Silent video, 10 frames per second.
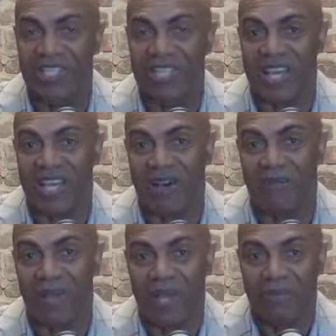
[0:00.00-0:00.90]
and
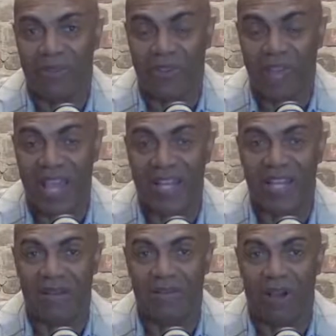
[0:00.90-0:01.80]
helped create
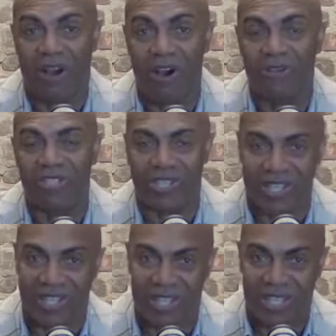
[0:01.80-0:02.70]
an, a culture
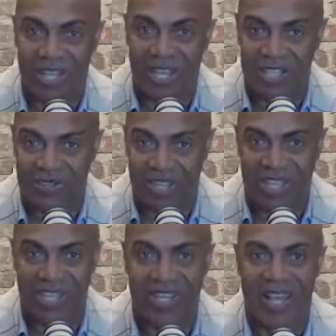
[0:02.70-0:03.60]
in this country
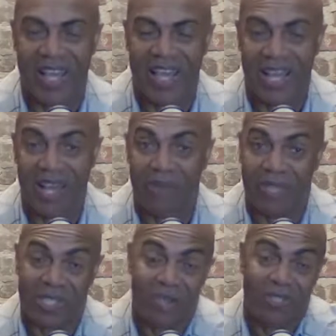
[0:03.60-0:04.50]
here and help
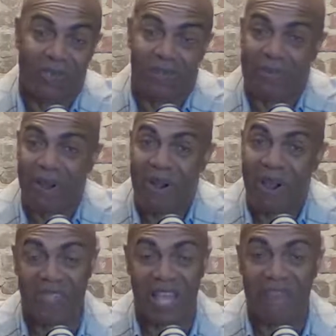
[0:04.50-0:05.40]
has also been a part of
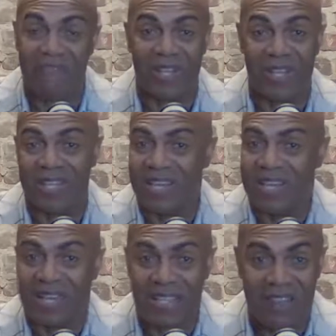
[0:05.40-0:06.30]
every
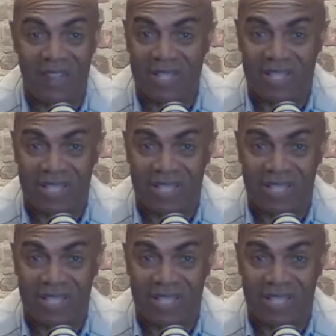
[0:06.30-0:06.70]
every